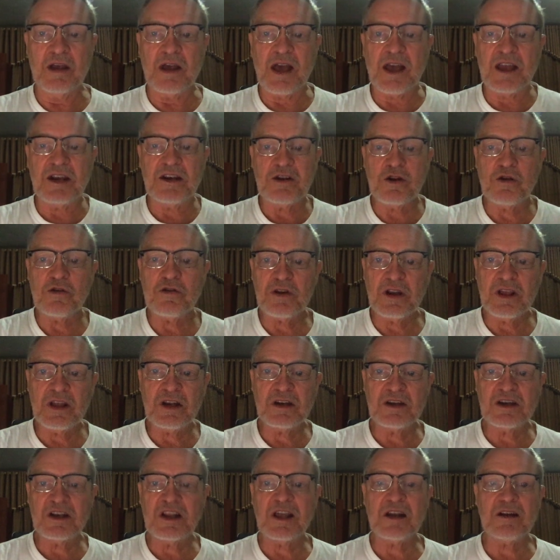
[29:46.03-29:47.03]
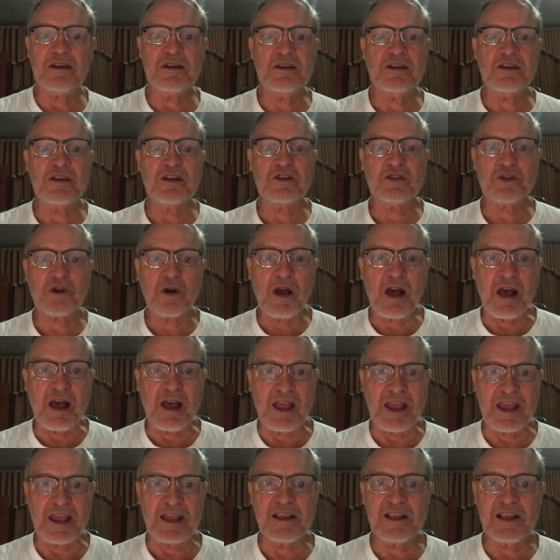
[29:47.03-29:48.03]
I don't intend to
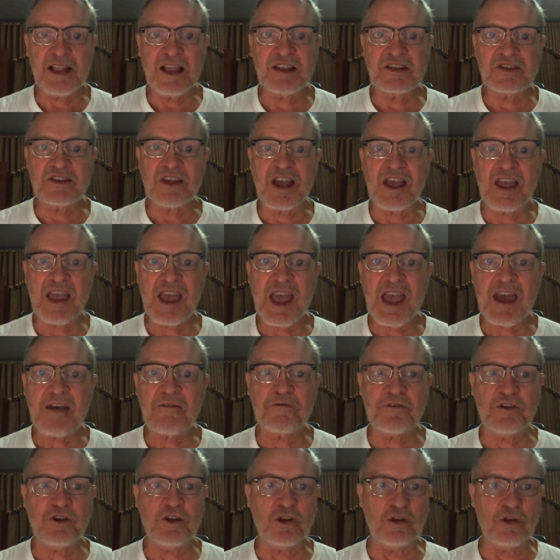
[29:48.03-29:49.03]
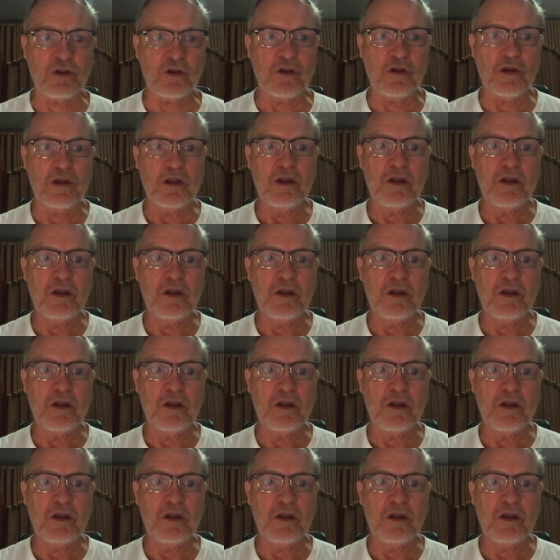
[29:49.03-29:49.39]
try unless I have to.